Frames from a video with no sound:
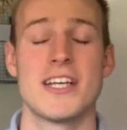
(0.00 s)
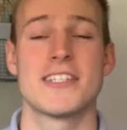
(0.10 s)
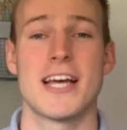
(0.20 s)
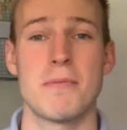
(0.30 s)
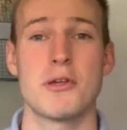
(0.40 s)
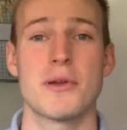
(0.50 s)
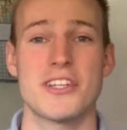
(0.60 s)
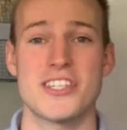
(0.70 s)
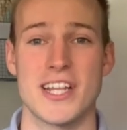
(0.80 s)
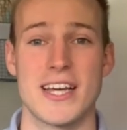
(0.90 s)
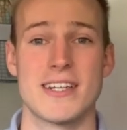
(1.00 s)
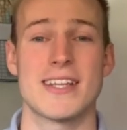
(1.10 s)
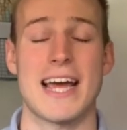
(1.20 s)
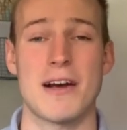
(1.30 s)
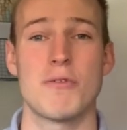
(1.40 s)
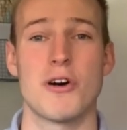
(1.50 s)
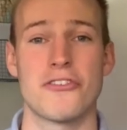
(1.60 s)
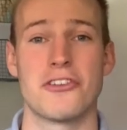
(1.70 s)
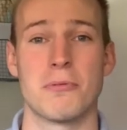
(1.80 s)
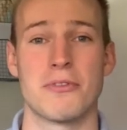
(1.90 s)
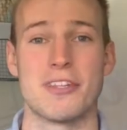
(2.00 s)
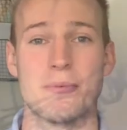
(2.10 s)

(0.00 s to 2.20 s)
to help you understand how osteopathy